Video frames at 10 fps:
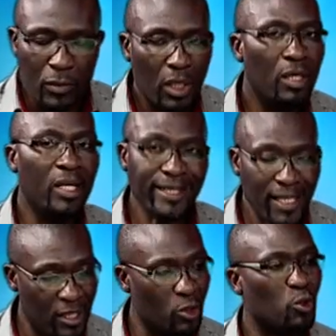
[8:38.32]

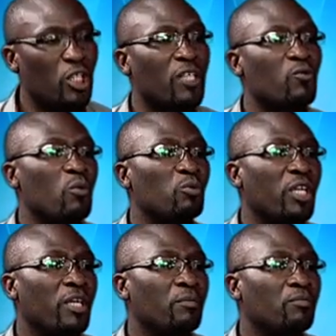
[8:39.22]
Listening to Charles Romshan,
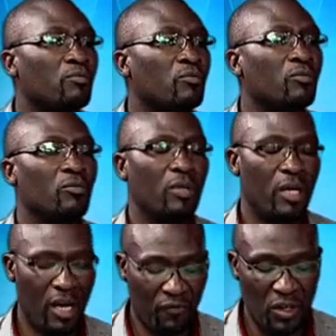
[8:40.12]

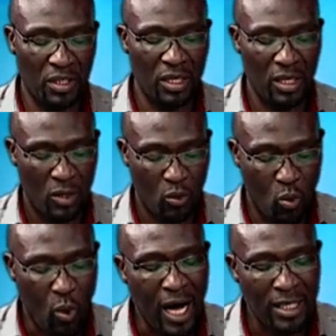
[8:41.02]
FDC
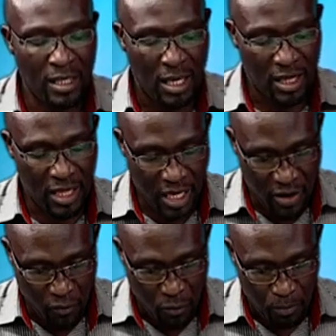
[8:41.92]
was the
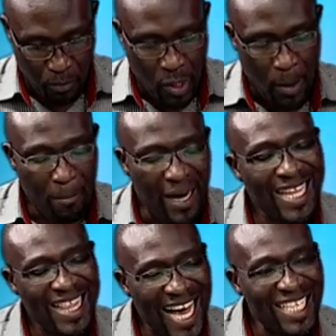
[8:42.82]
devil.
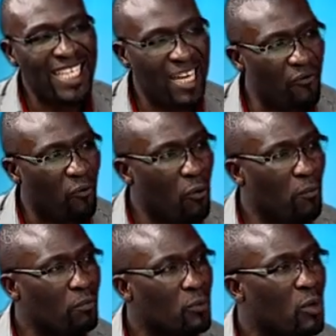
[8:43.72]
But that devil
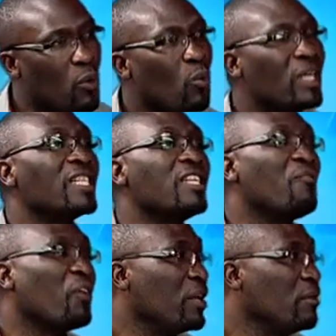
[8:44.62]
wasn't
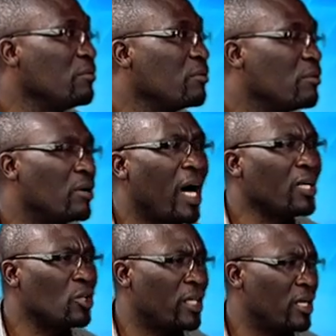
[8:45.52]
even,
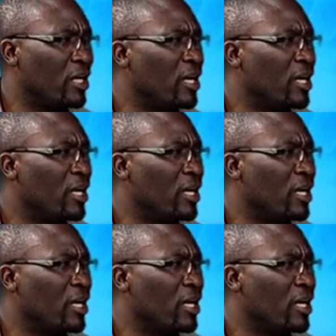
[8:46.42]
actually,